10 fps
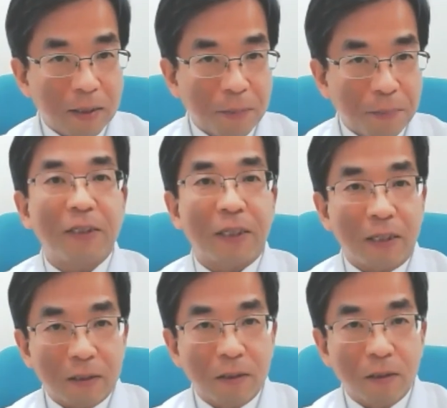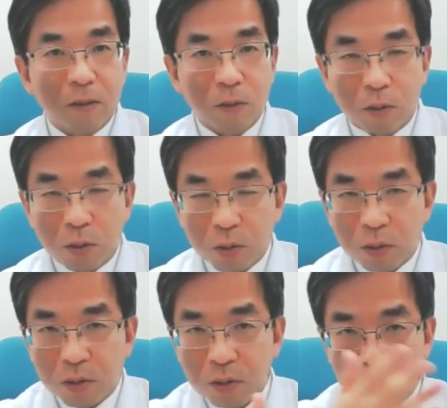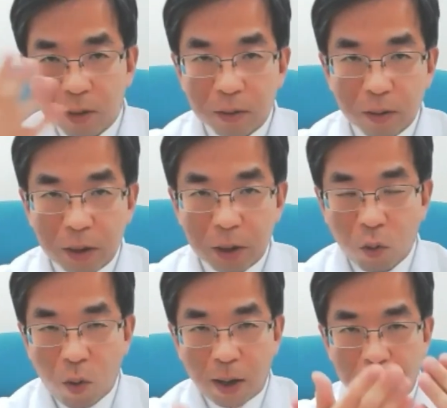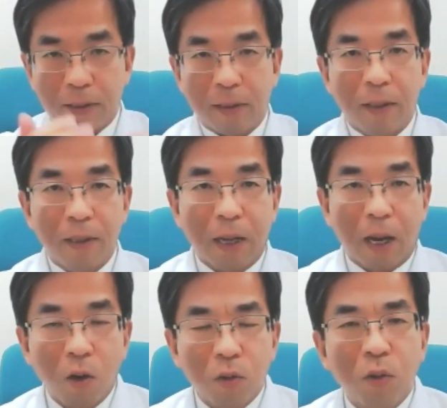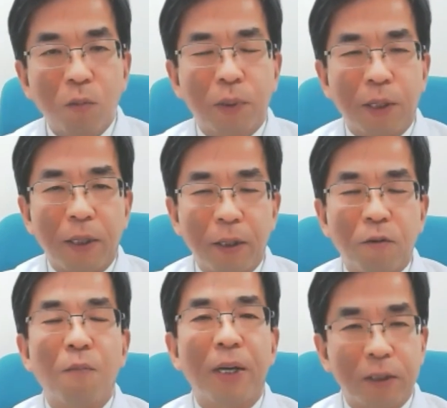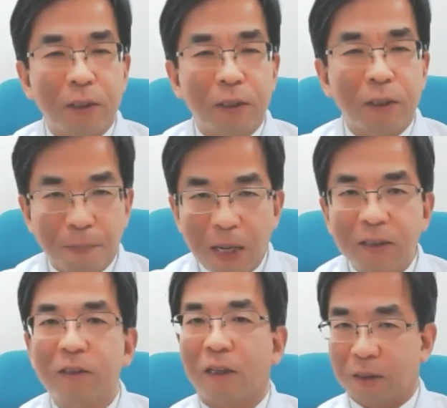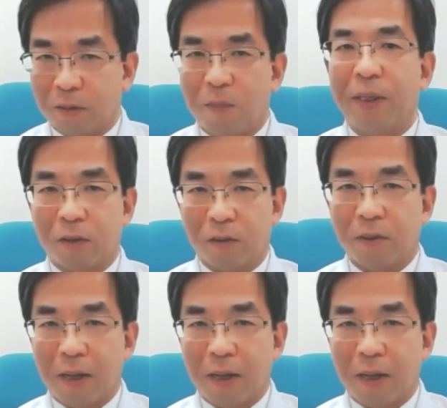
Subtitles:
patient could store a lot of the information, personal information,